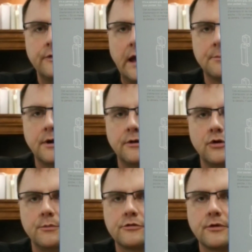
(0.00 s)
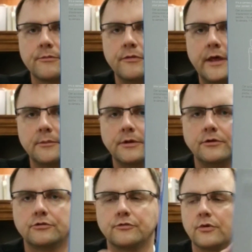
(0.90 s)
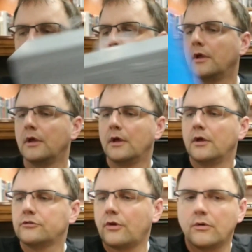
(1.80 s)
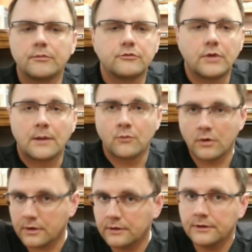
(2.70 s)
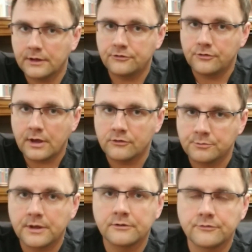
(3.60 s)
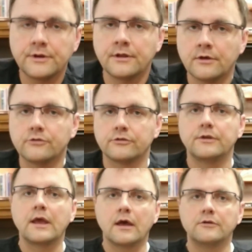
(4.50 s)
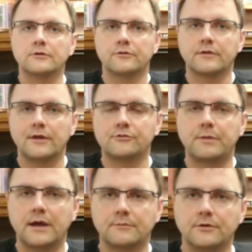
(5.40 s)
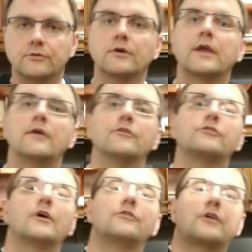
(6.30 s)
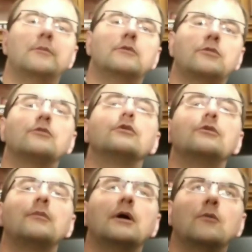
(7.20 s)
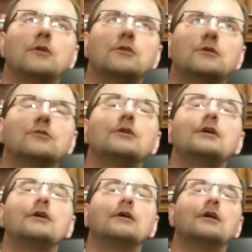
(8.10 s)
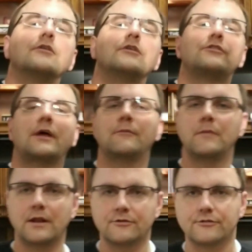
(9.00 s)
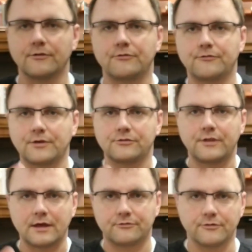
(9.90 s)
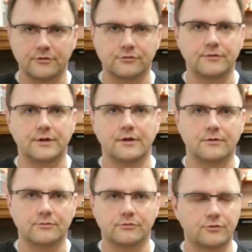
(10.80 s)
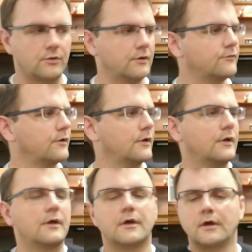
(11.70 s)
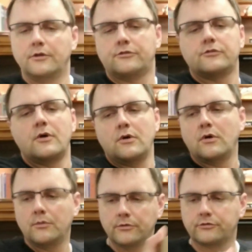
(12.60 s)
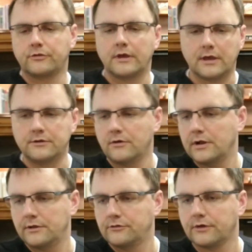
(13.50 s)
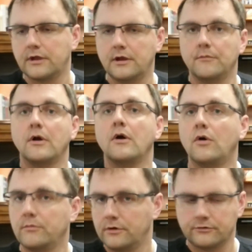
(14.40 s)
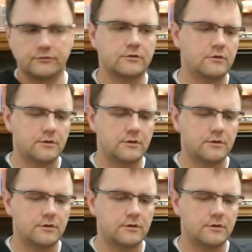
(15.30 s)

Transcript: in the operating room or something that'll be useful. So I'm working to get you guys better videos, and yeah, I know the light's bad, but look, hey, the sun's coming through my window over here, and at least I've managed to fix that for this video, sort of. It's almost like I know how to use a camera, almost.